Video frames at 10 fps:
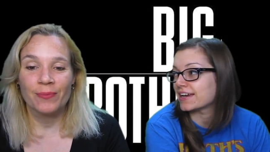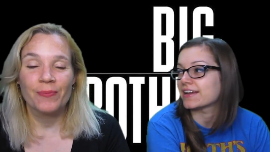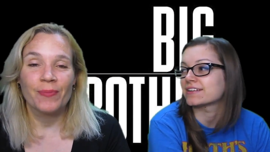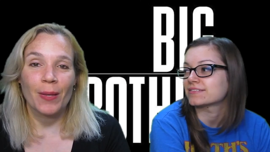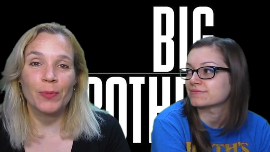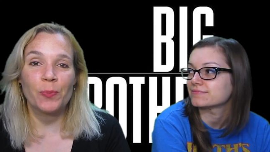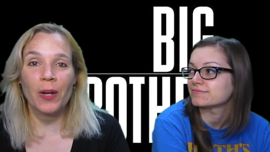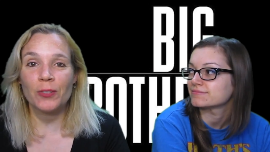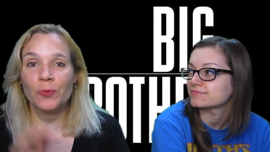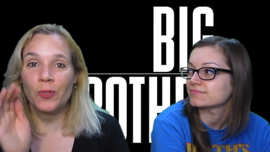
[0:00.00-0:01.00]
Speaker 1: in. I'm
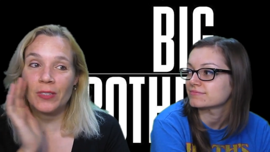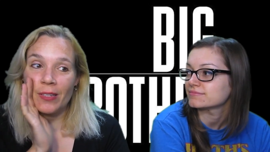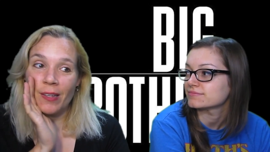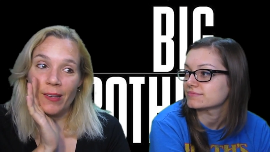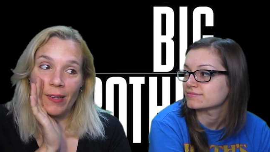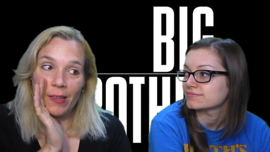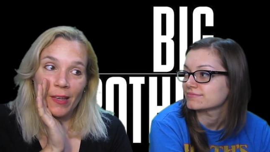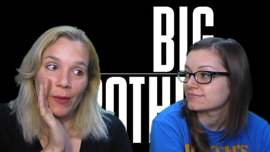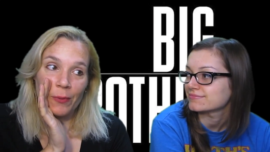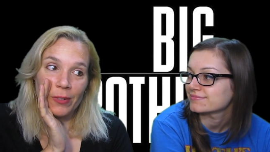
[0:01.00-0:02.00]
surprised she wasn't like,
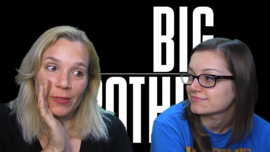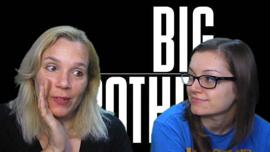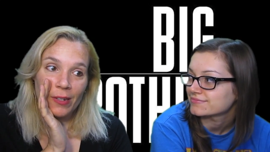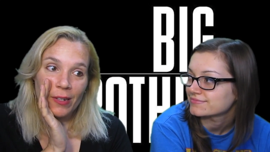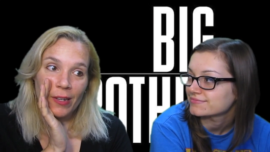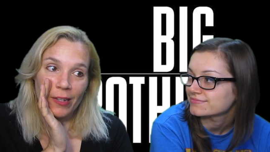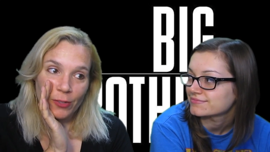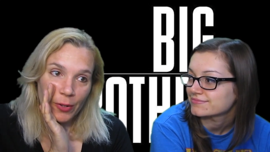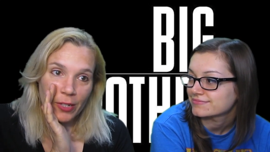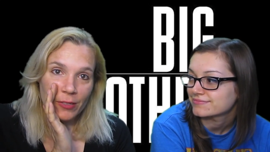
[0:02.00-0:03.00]
it was
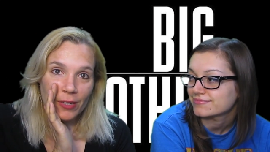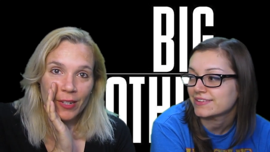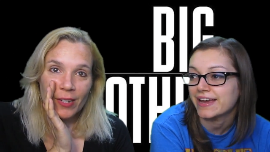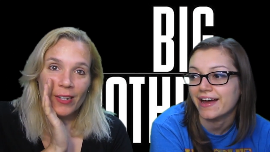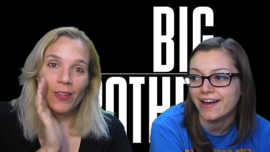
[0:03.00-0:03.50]
HOH. Yeah.